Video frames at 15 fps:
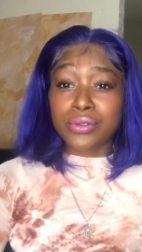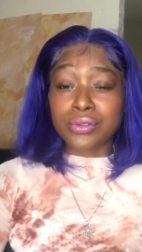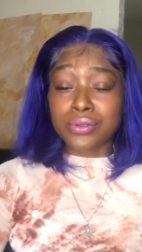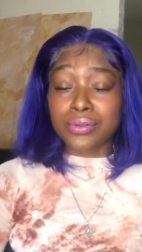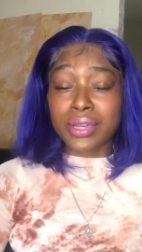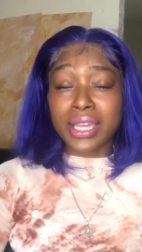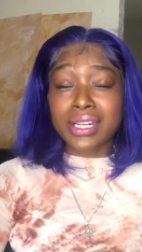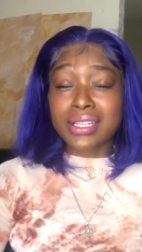
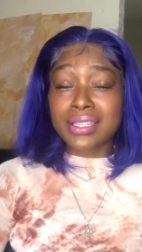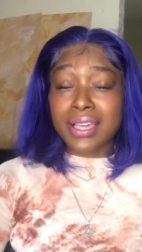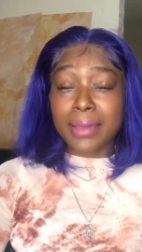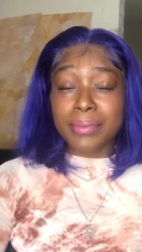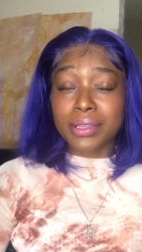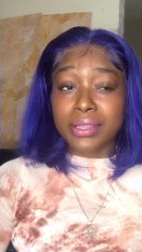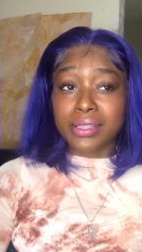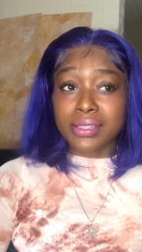to any
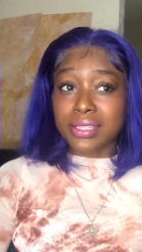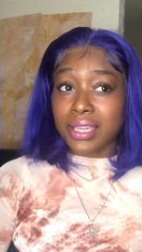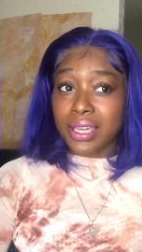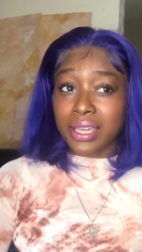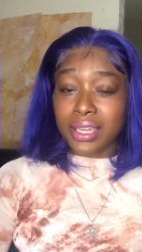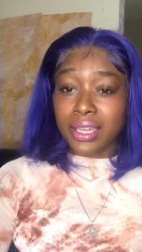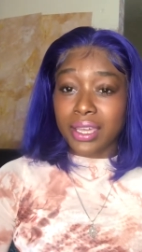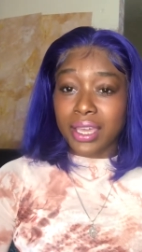time of the
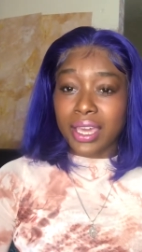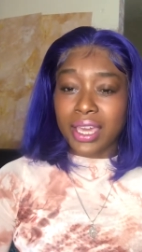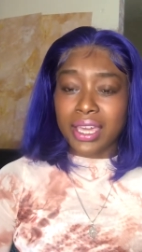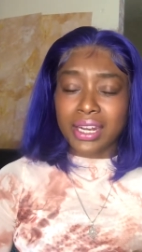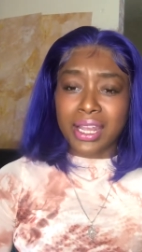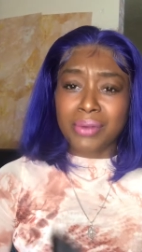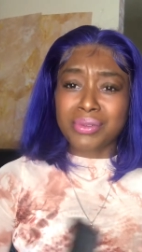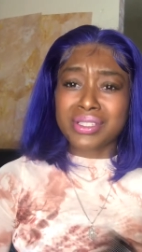day
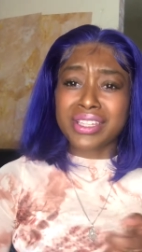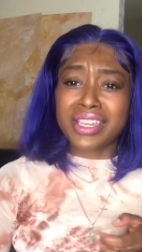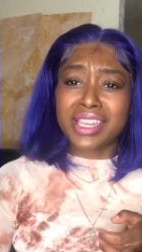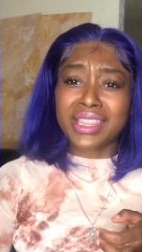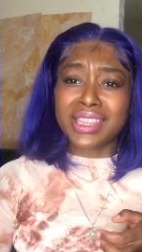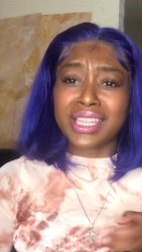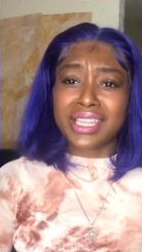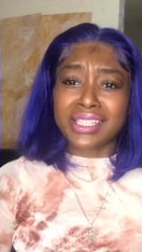and I was
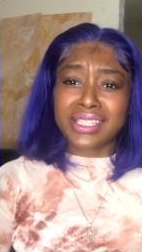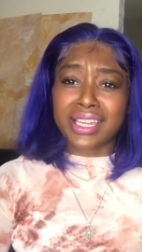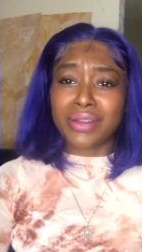looking thick,